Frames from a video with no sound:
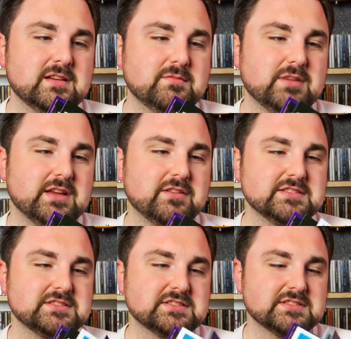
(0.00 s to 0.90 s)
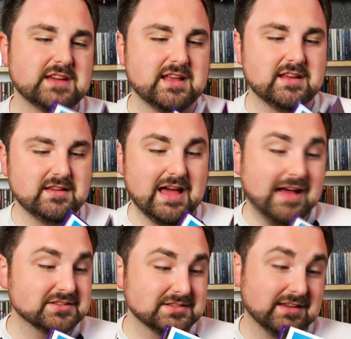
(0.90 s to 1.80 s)
but it's just kind
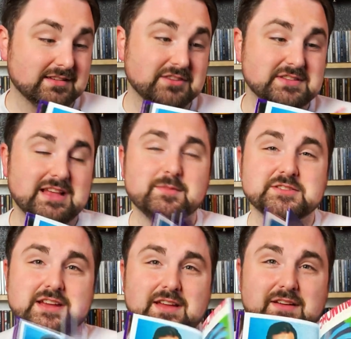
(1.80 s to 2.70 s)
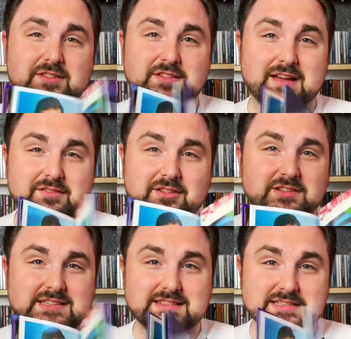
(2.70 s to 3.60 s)
of. You can tell how much I haven't
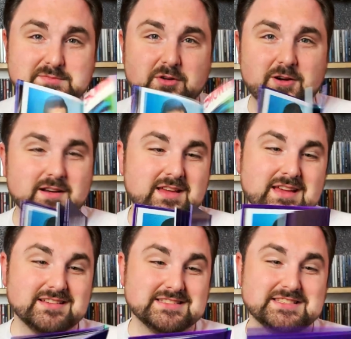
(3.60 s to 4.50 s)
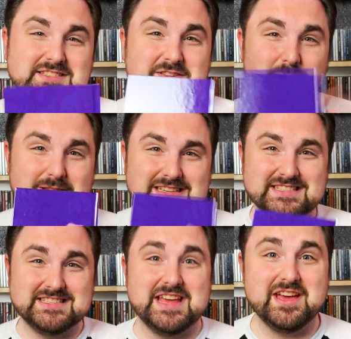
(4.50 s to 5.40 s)
looked at this part because it's still really
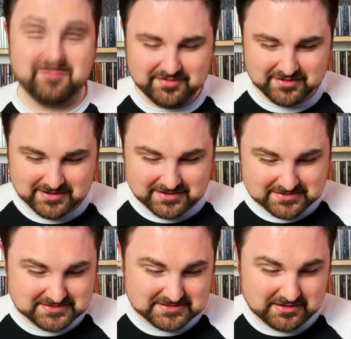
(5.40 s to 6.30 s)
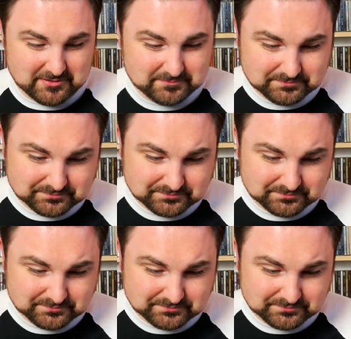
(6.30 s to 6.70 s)
stiff. So,